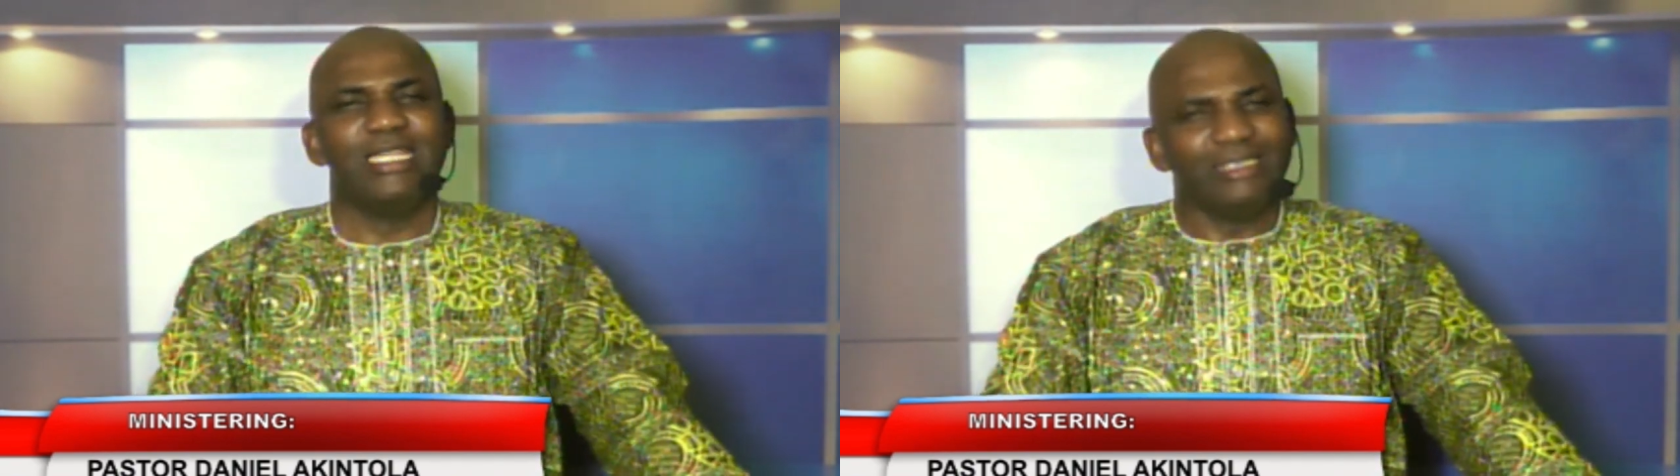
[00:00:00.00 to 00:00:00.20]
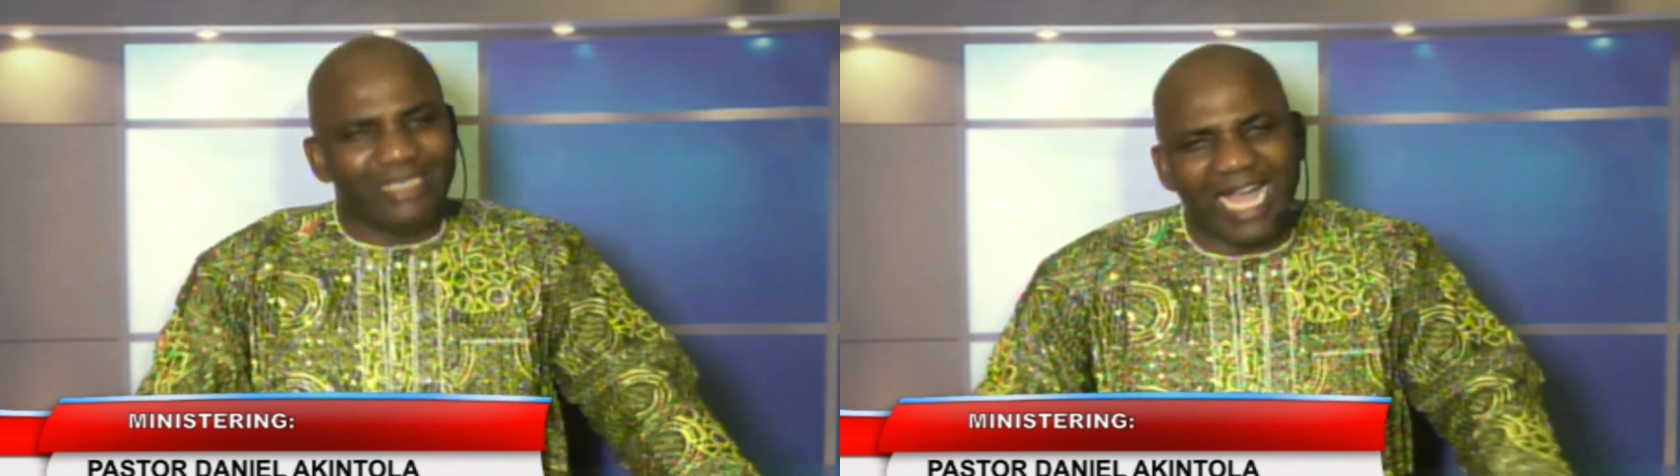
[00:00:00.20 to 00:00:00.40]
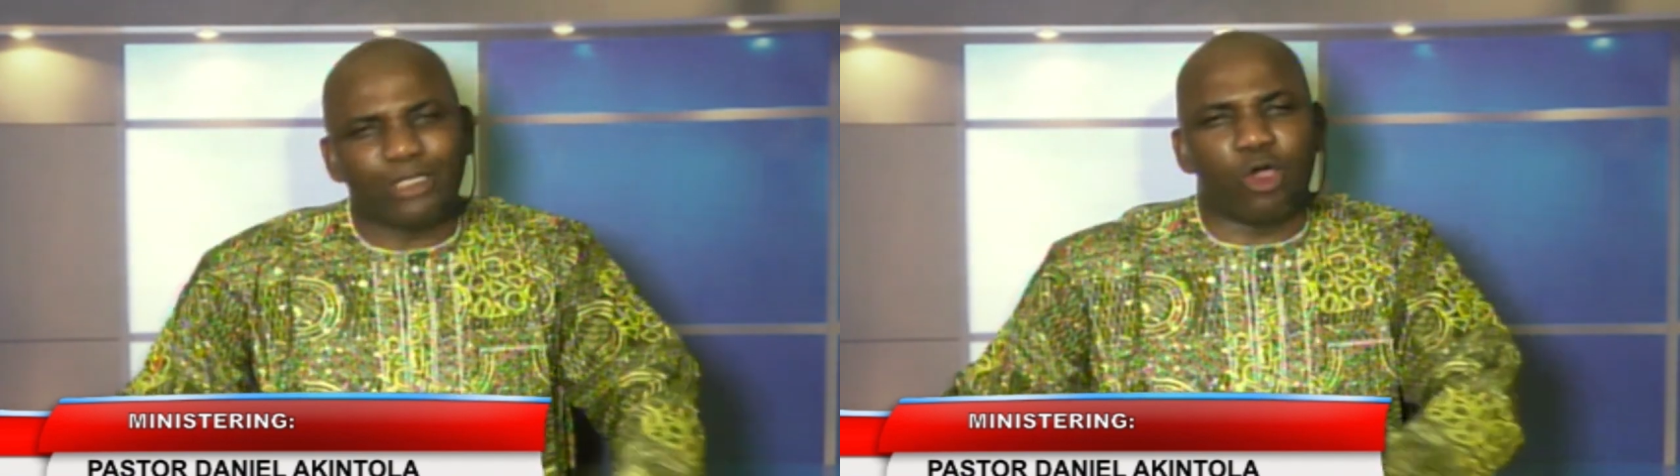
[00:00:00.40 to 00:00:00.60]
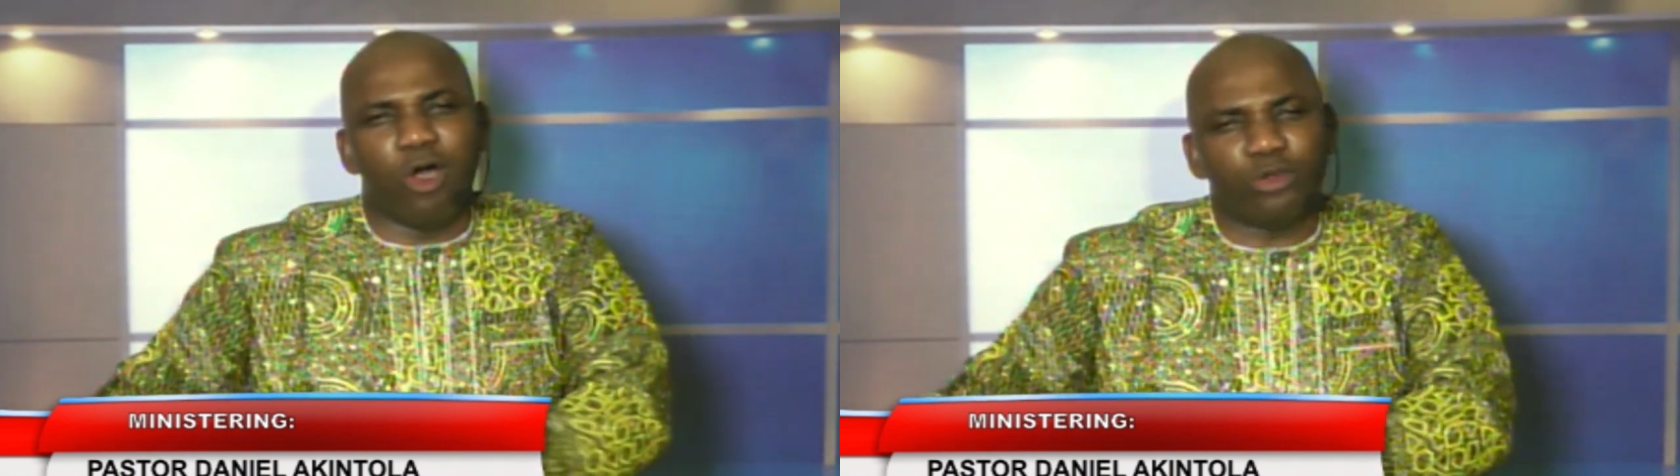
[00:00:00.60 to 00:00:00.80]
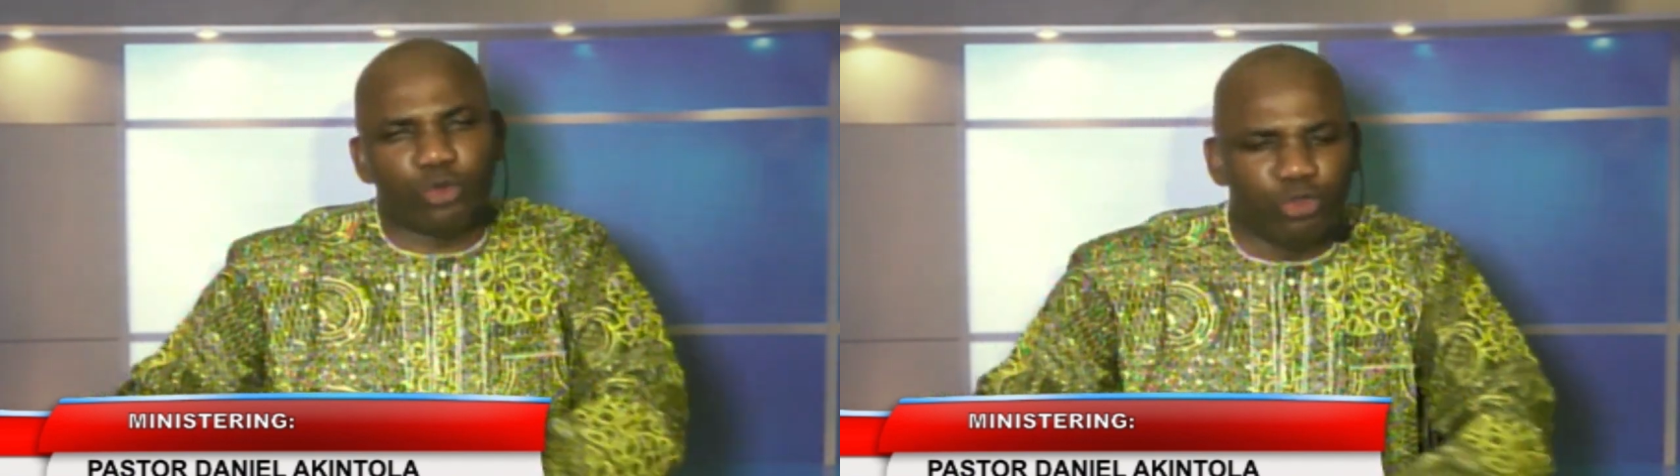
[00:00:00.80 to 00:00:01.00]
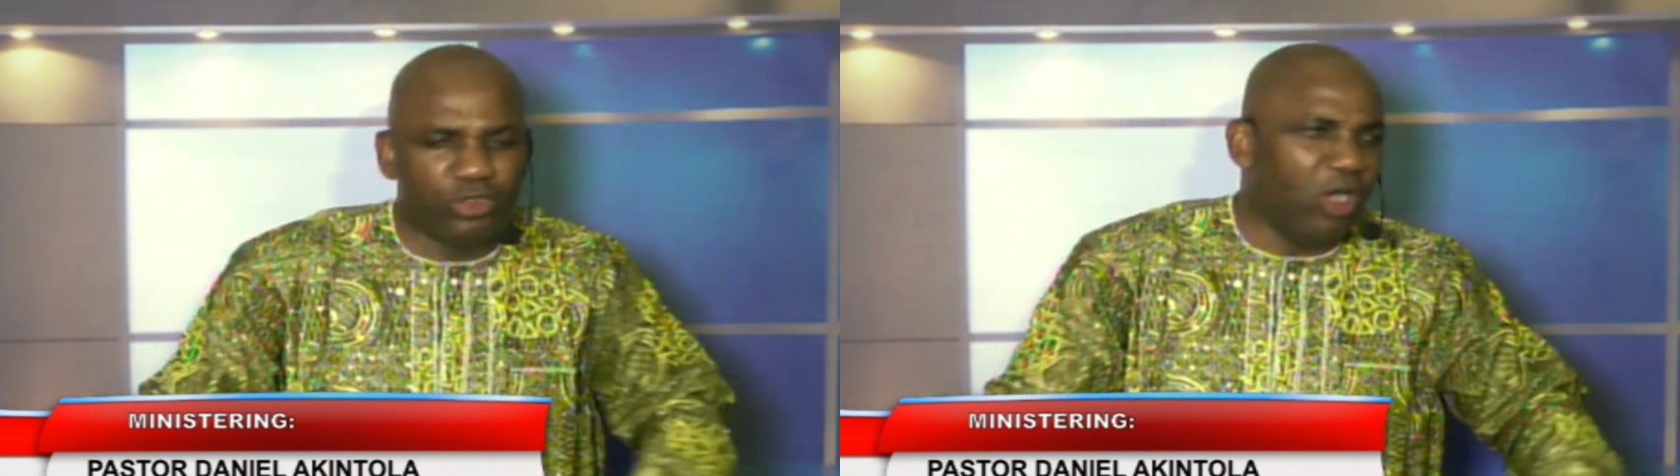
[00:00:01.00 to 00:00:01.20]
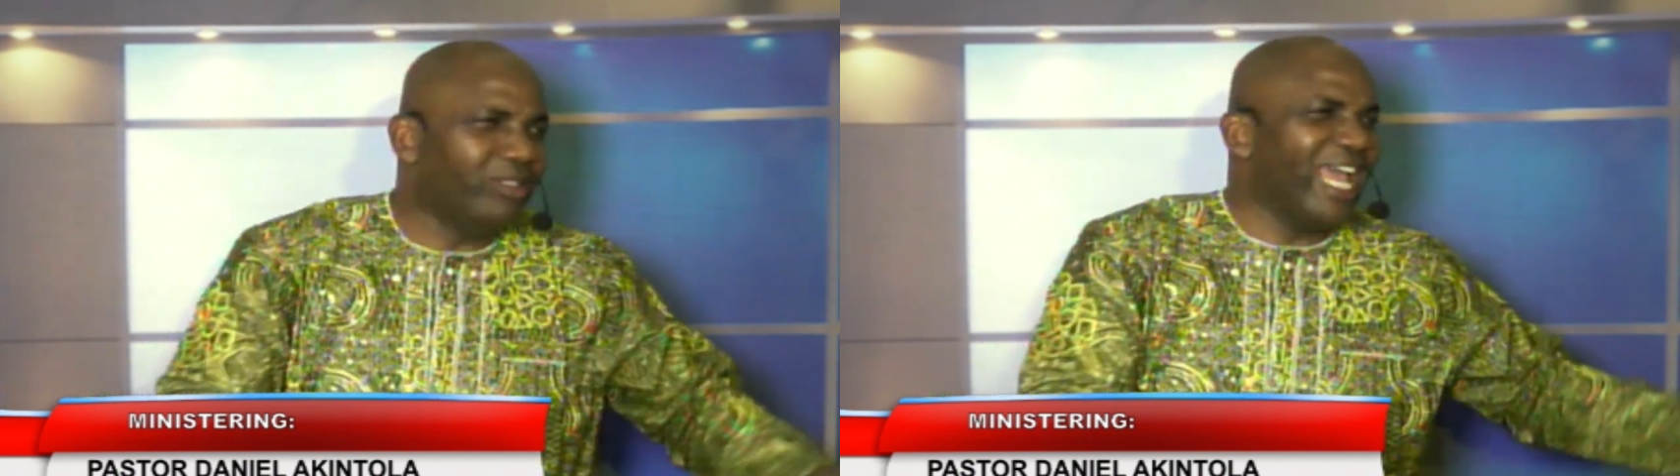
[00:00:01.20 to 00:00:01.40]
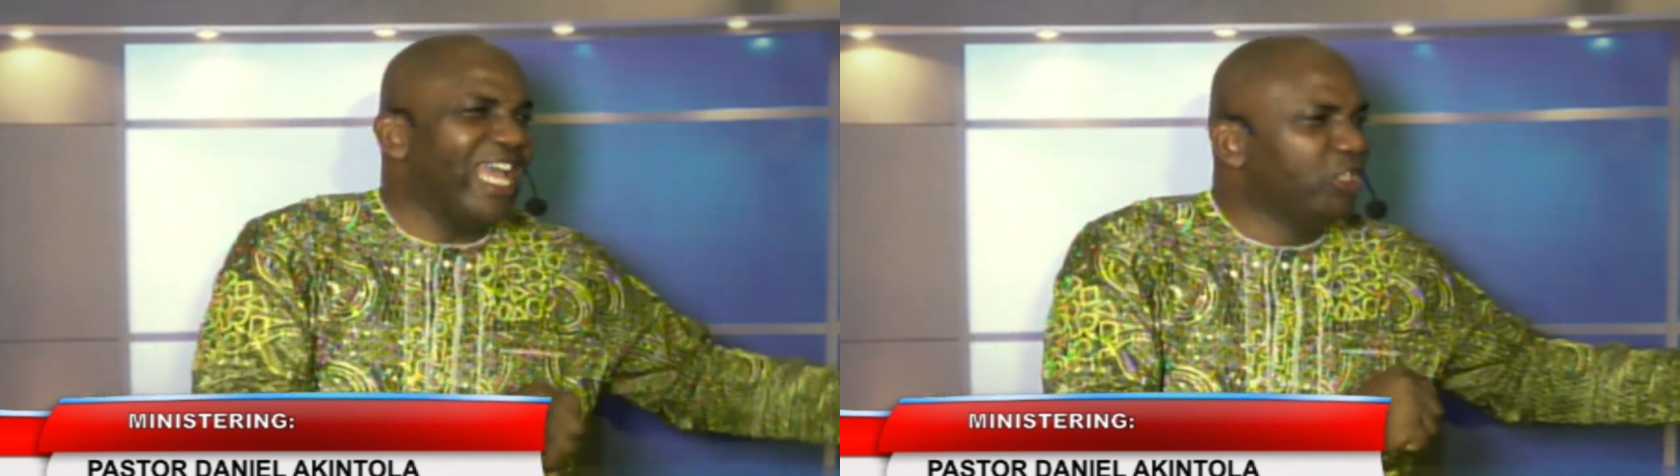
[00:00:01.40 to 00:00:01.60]
That cult could not
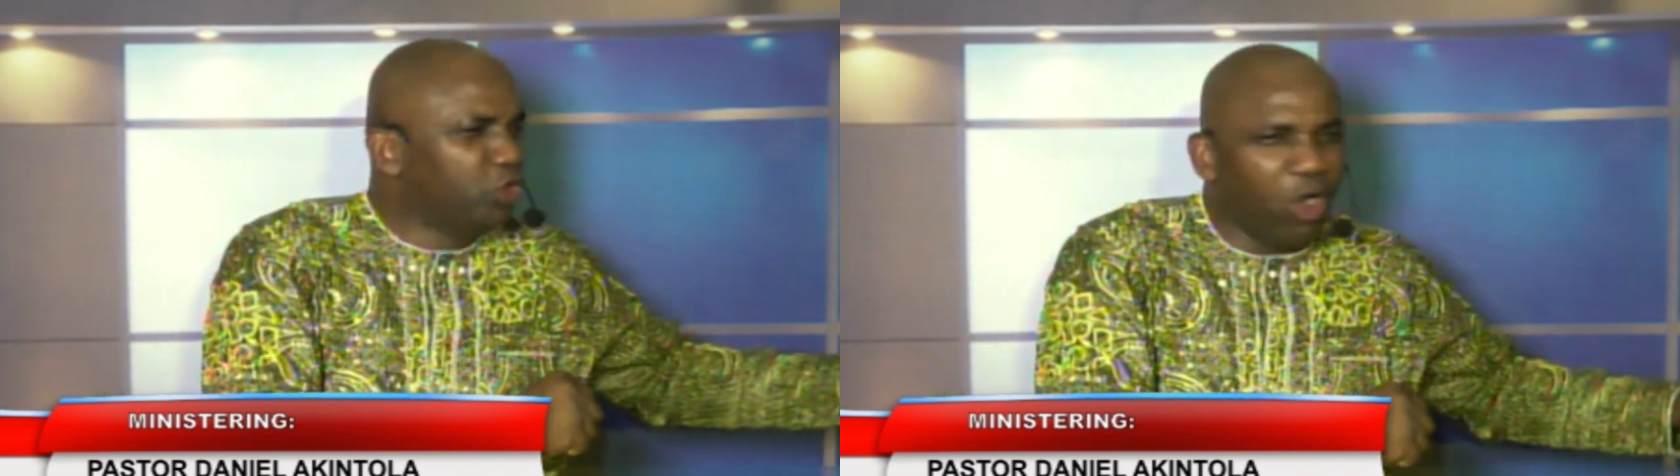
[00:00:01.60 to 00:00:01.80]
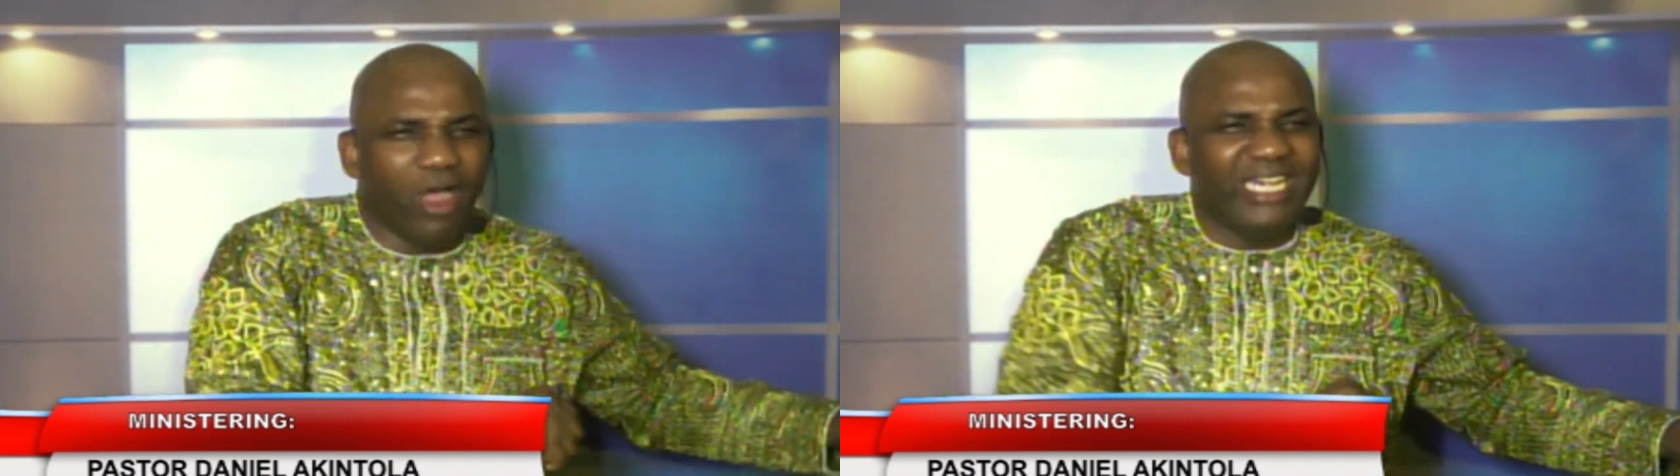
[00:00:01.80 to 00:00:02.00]
enjoy